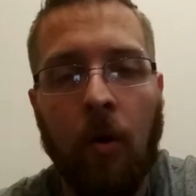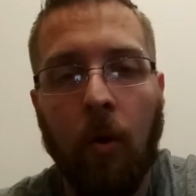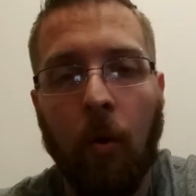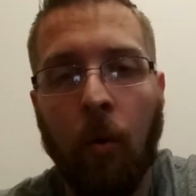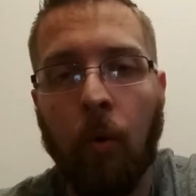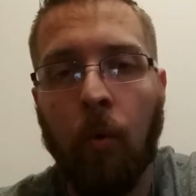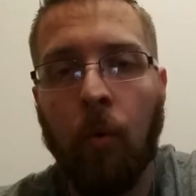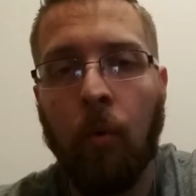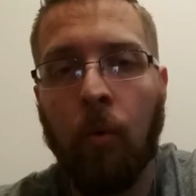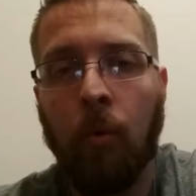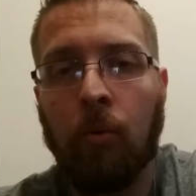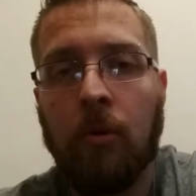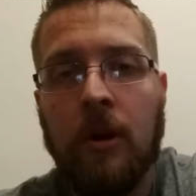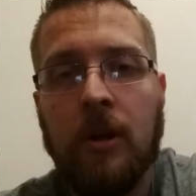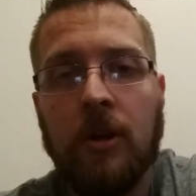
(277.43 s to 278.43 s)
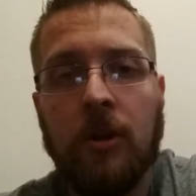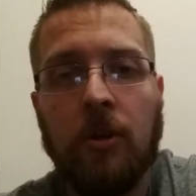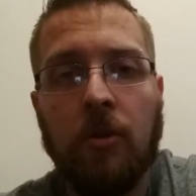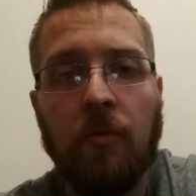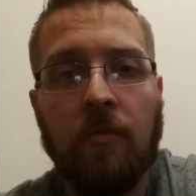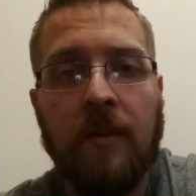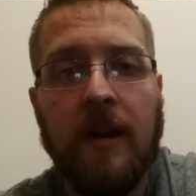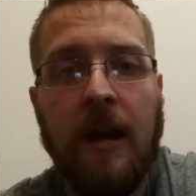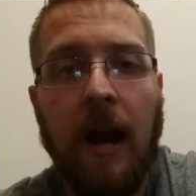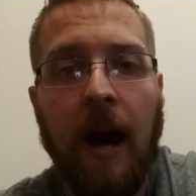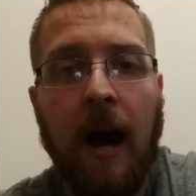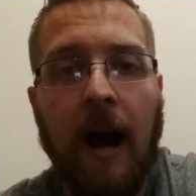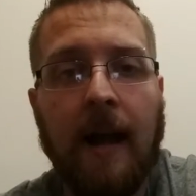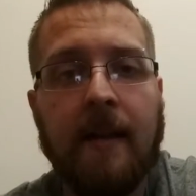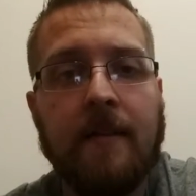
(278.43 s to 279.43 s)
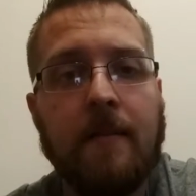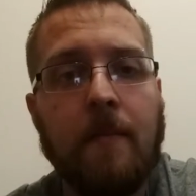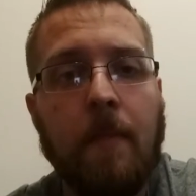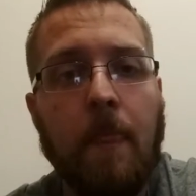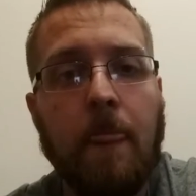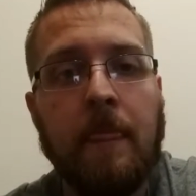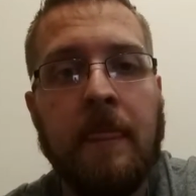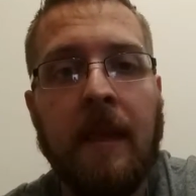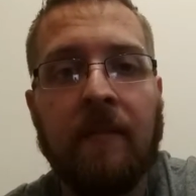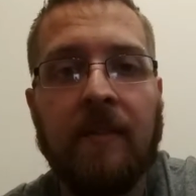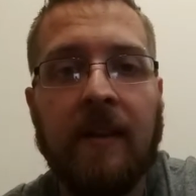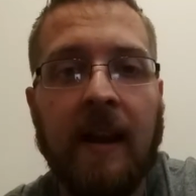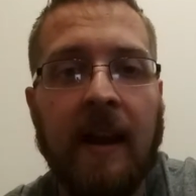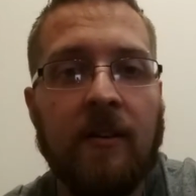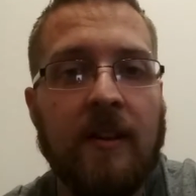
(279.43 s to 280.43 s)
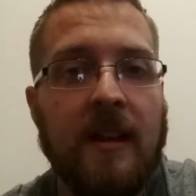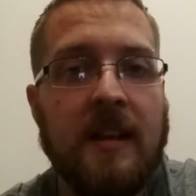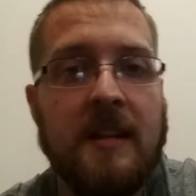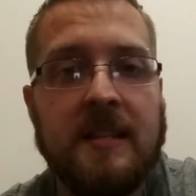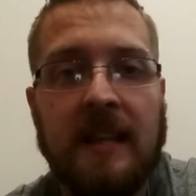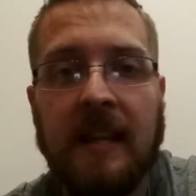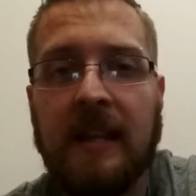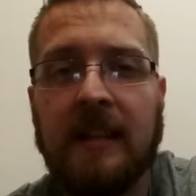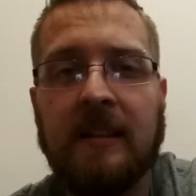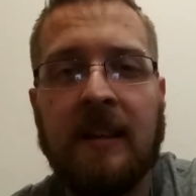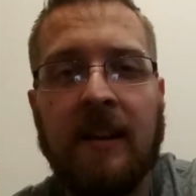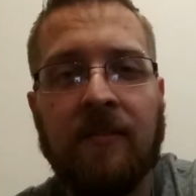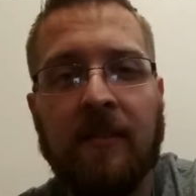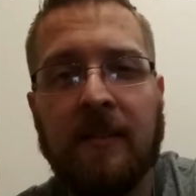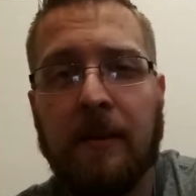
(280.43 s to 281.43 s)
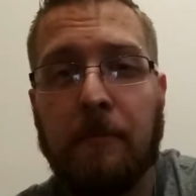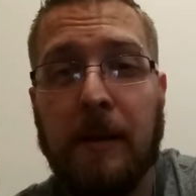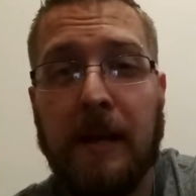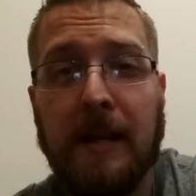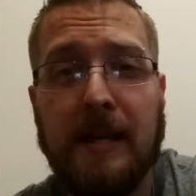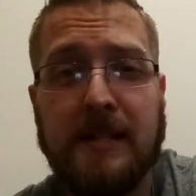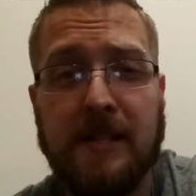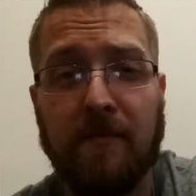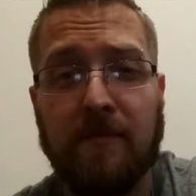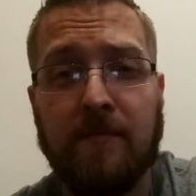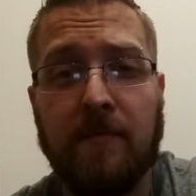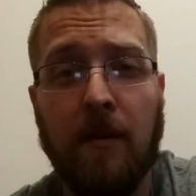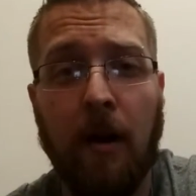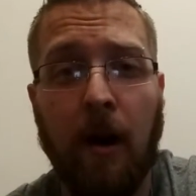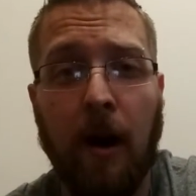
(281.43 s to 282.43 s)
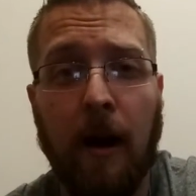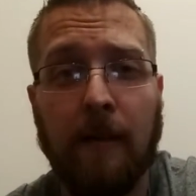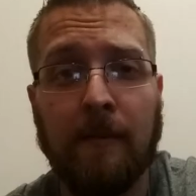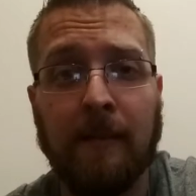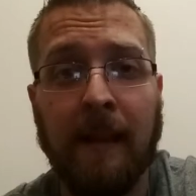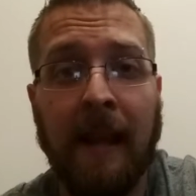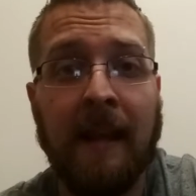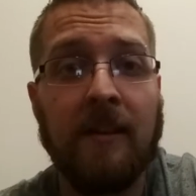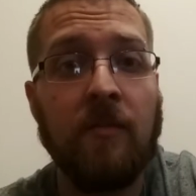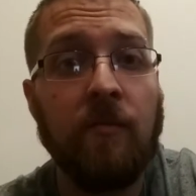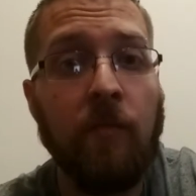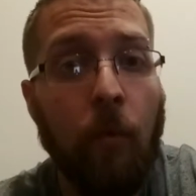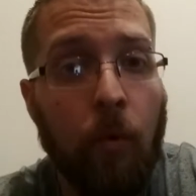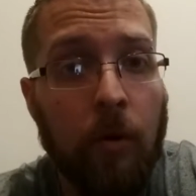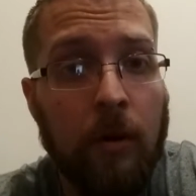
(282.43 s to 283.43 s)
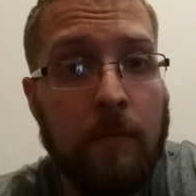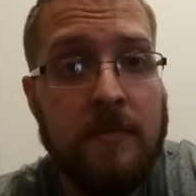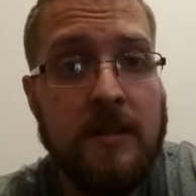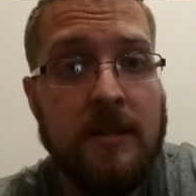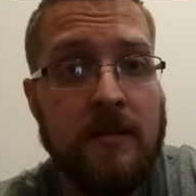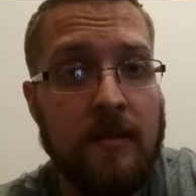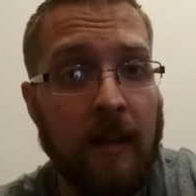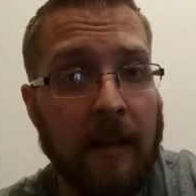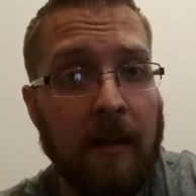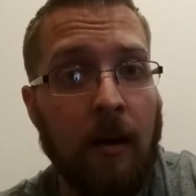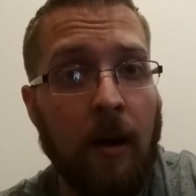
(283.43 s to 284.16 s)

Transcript: or you've got different areas that heat differently because of landforms, like